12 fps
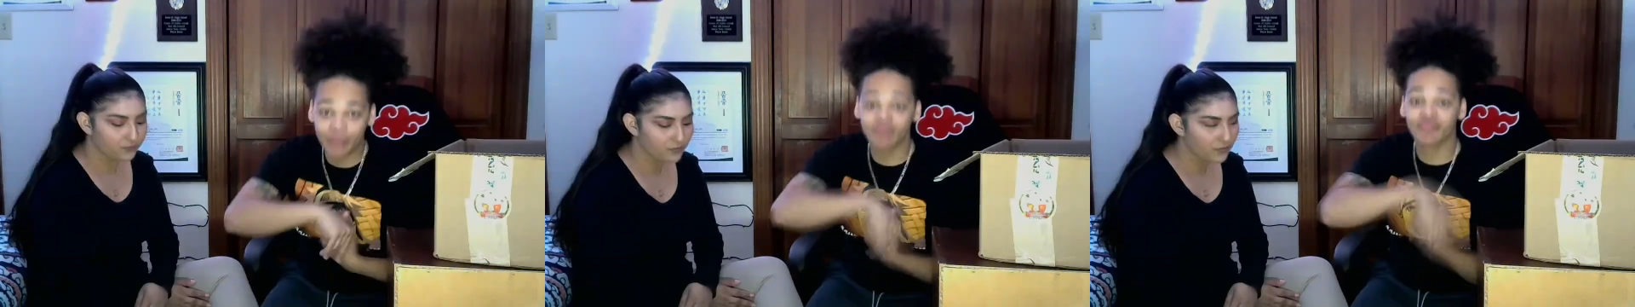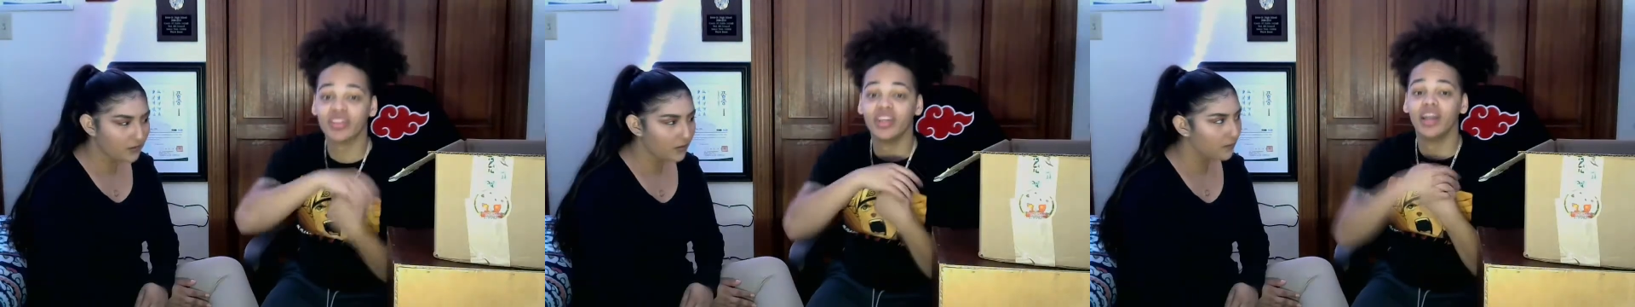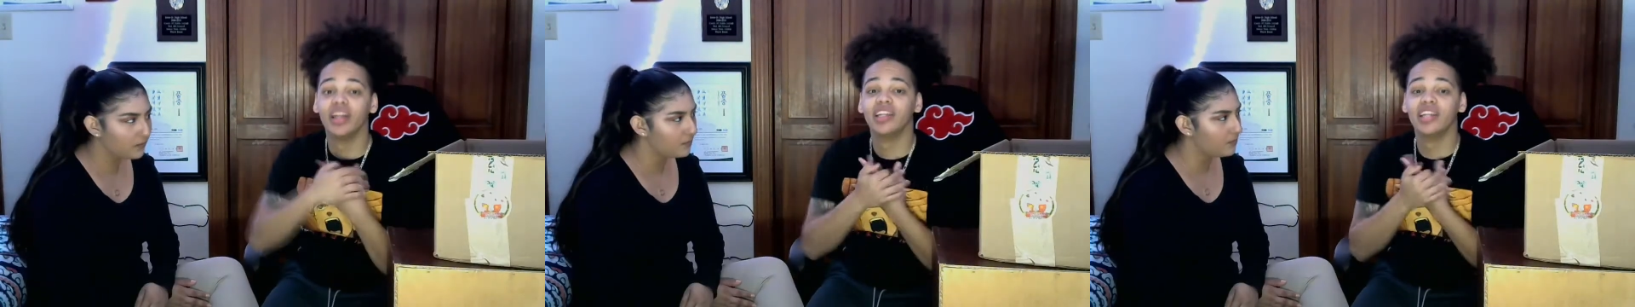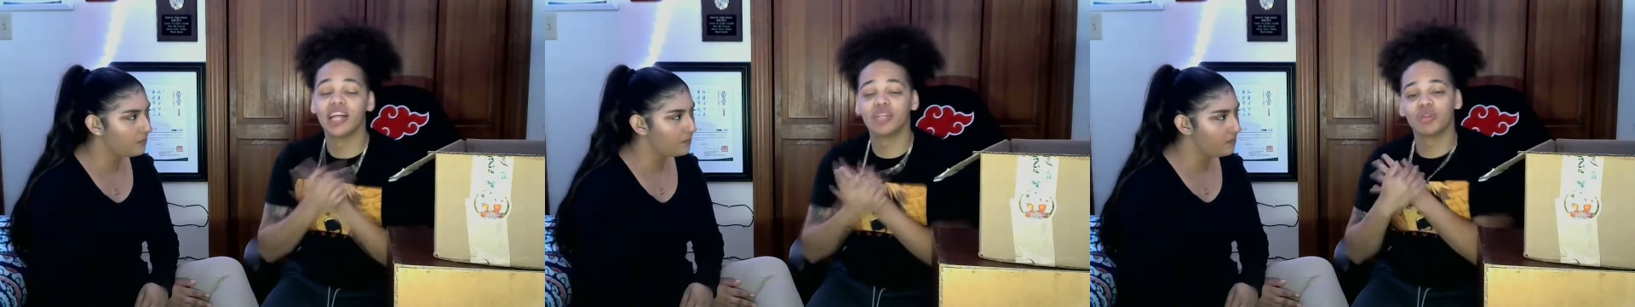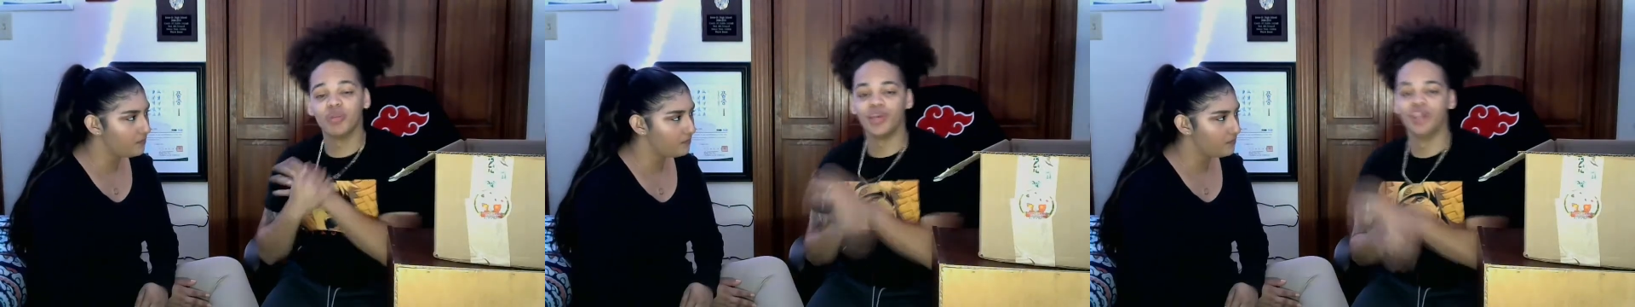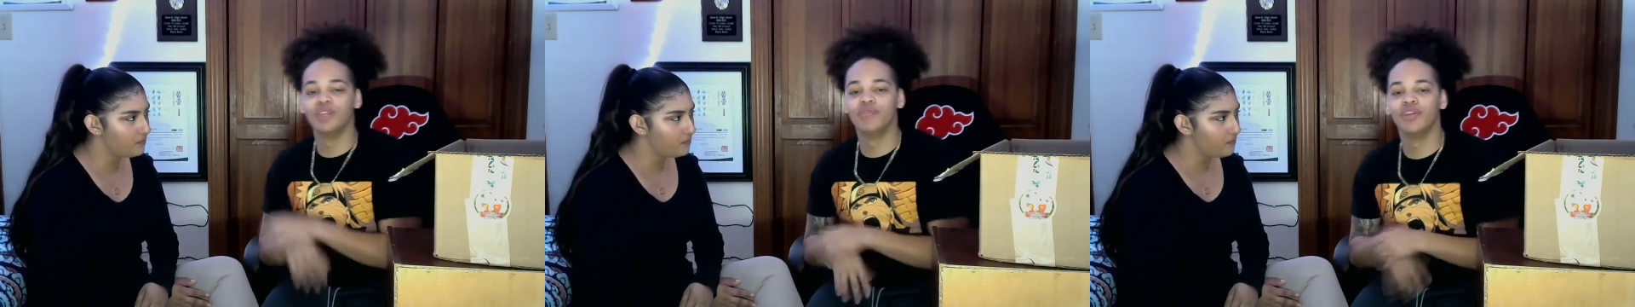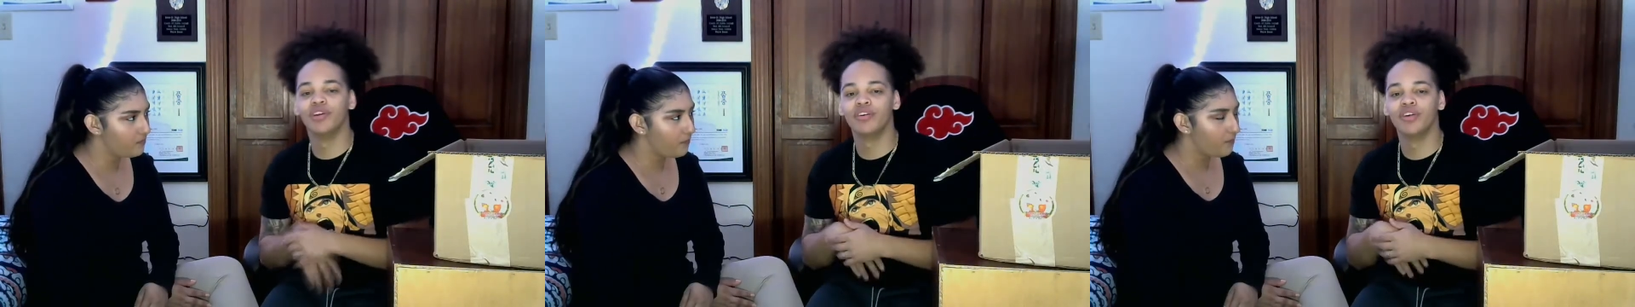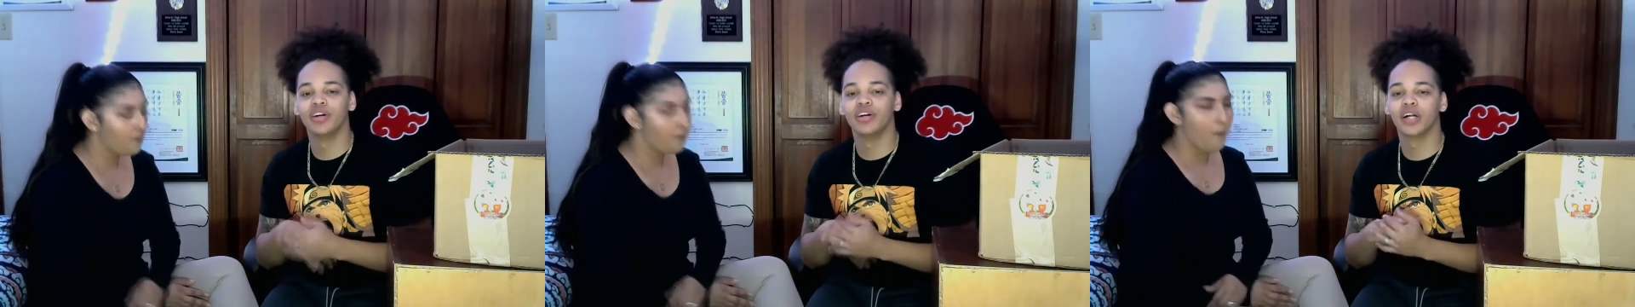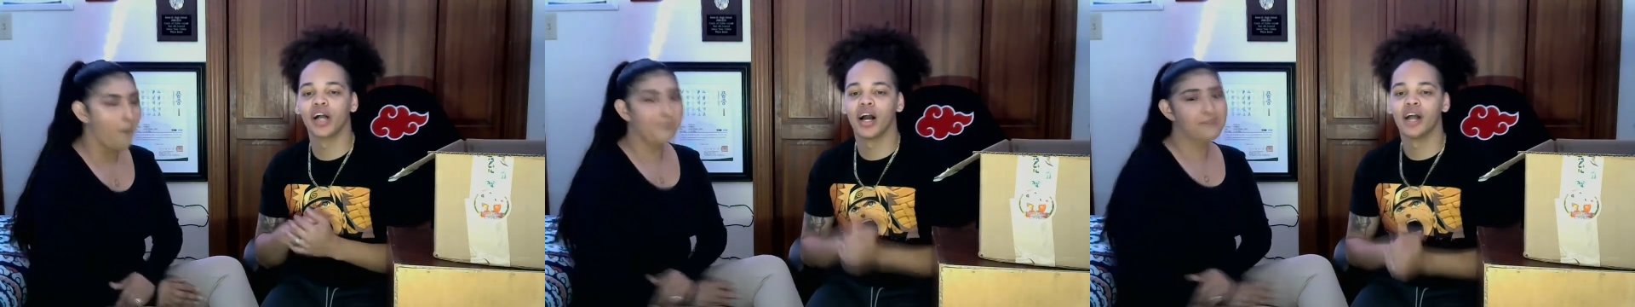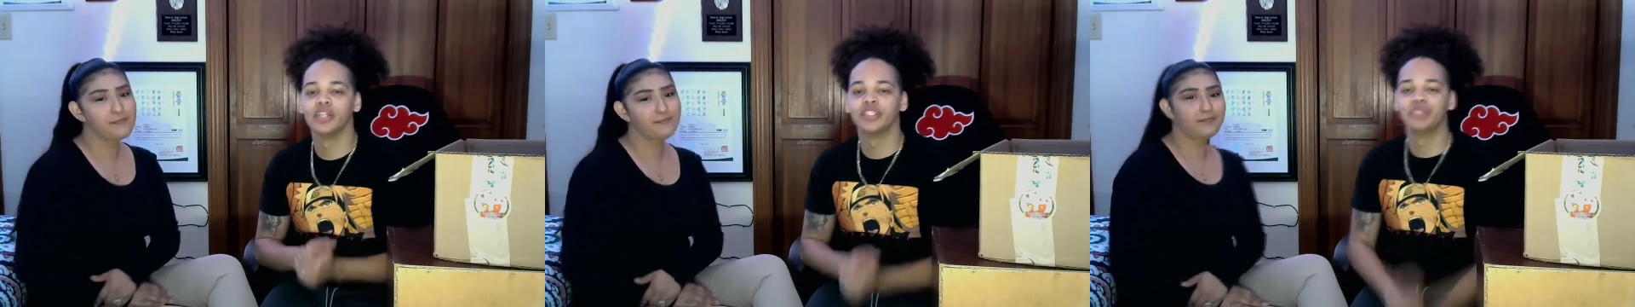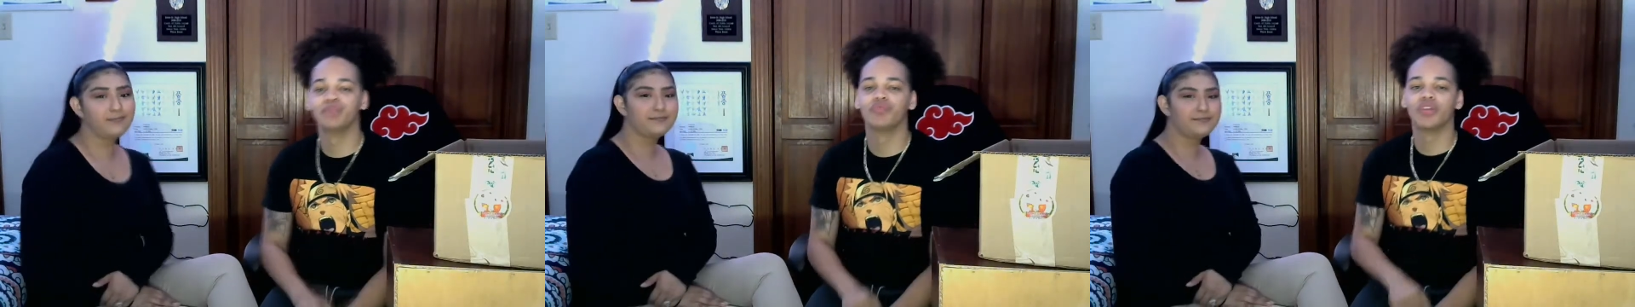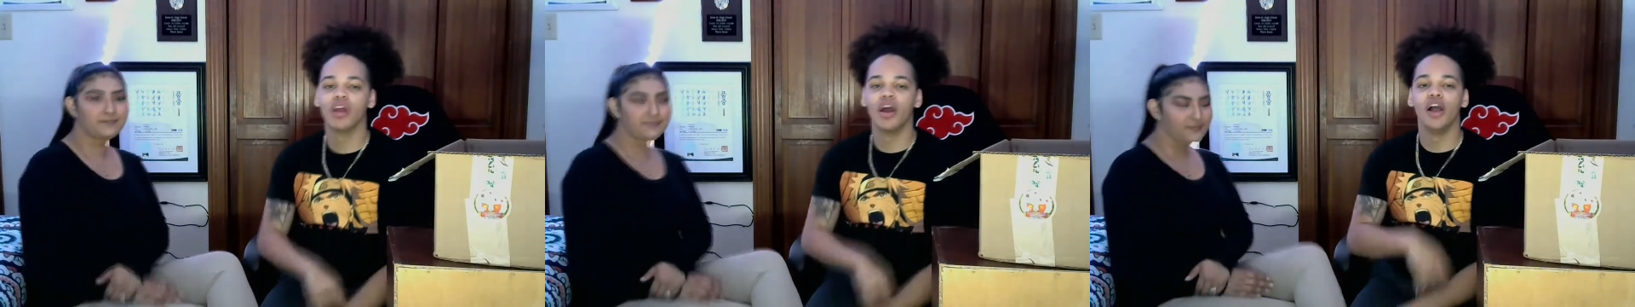Speaker 1: All right that's where I'm in the video here, guys.